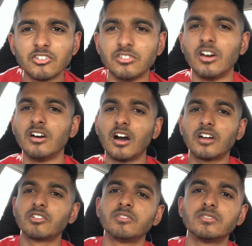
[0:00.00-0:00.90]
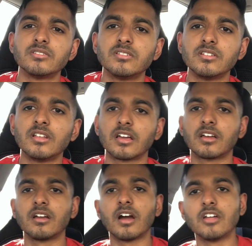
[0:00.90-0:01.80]
you know, I don't like
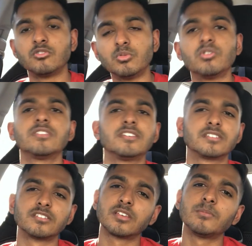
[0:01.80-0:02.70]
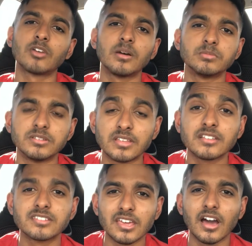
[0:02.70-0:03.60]
I do all this, and sometimes it
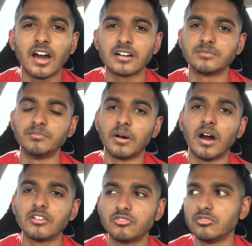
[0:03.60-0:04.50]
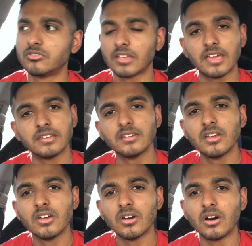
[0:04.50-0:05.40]
does get hard. But I do say,
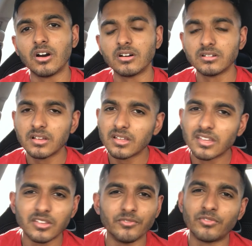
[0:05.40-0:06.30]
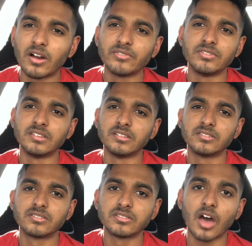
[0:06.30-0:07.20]
oh, in five
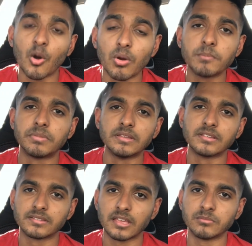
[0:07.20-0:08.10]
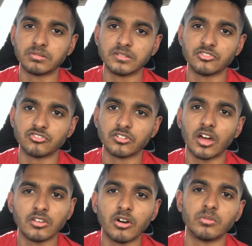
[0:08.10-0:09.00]
years I won't be in the same position.
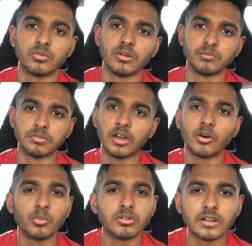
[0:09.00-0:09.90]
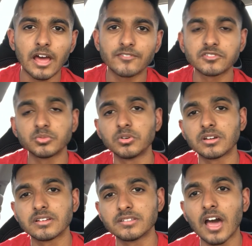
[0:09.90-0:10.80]
I know I won't be. I wouldn't have to
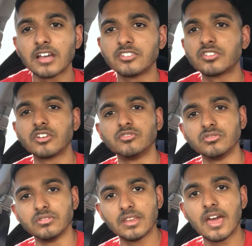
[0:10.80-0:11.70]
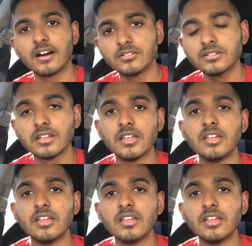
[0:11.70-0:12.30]
work as hard as I do now